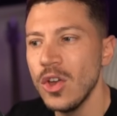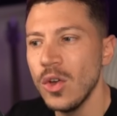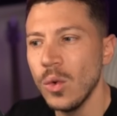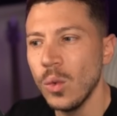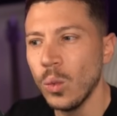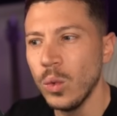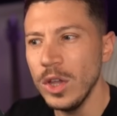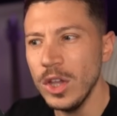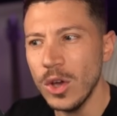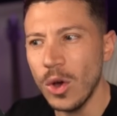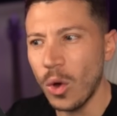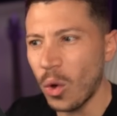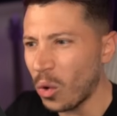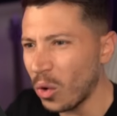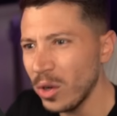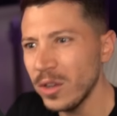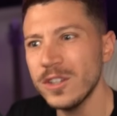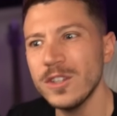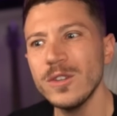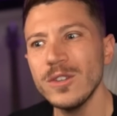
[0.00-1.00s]
we
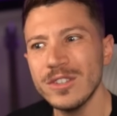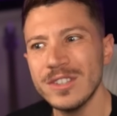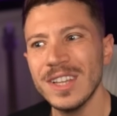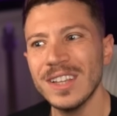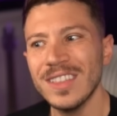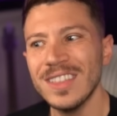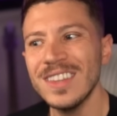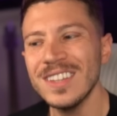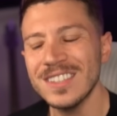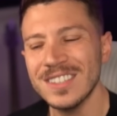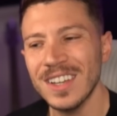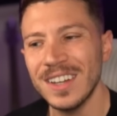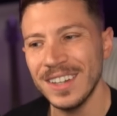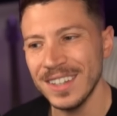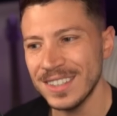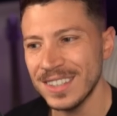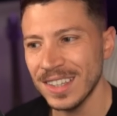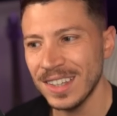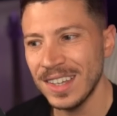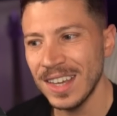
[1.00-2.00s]
also set the
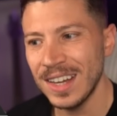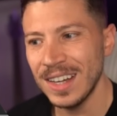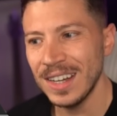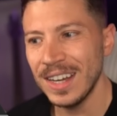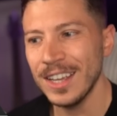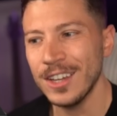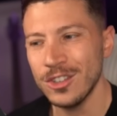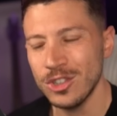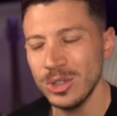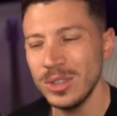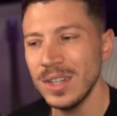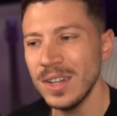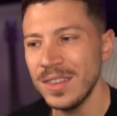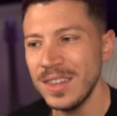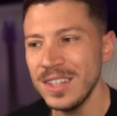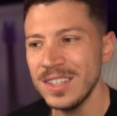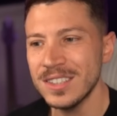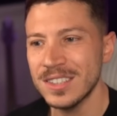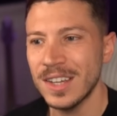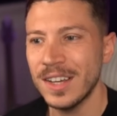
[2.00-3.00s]
size again. Like, shouldn't
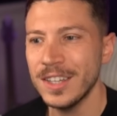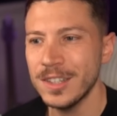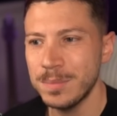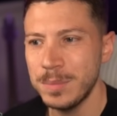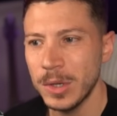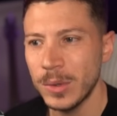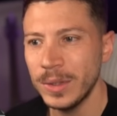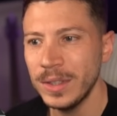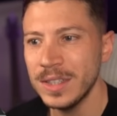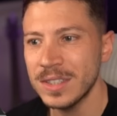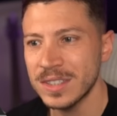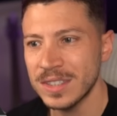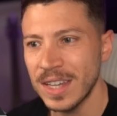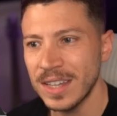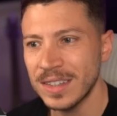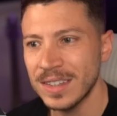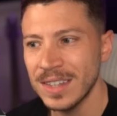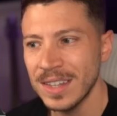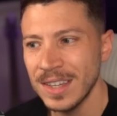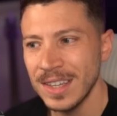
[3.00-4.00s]
this size be already
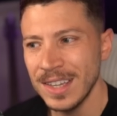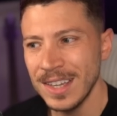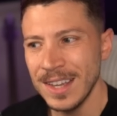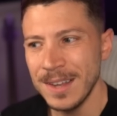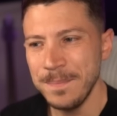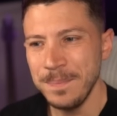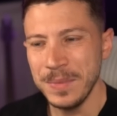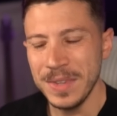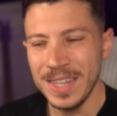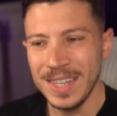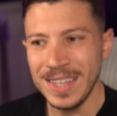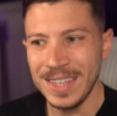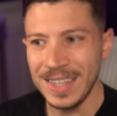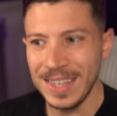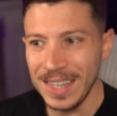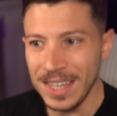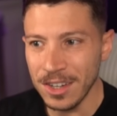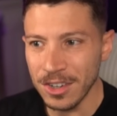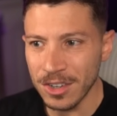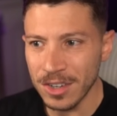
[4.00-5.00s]
set
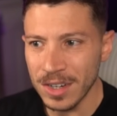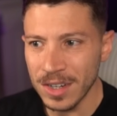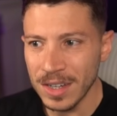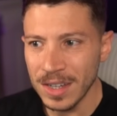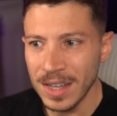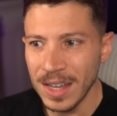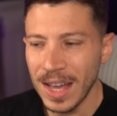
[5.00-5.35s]
here?